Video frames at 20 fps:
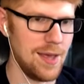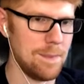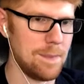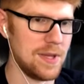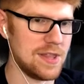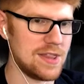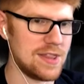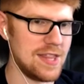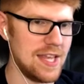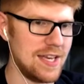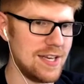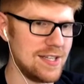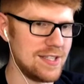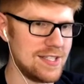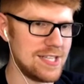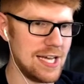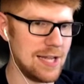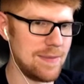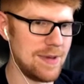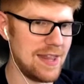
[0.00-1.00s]
But they didn't
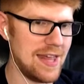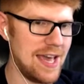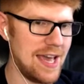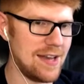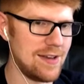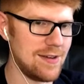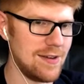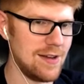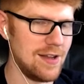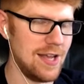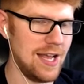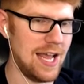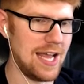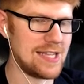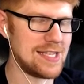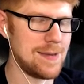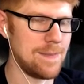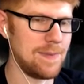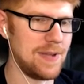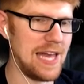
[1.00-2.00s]
tell me that.
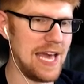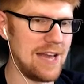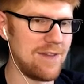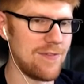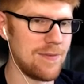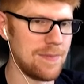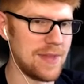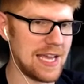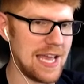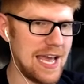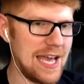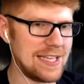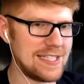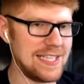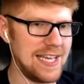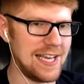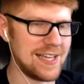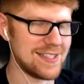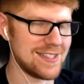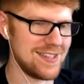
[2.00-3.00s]
It's implied from the
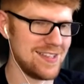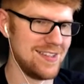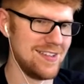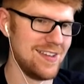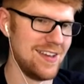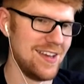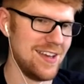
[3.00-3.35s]
context.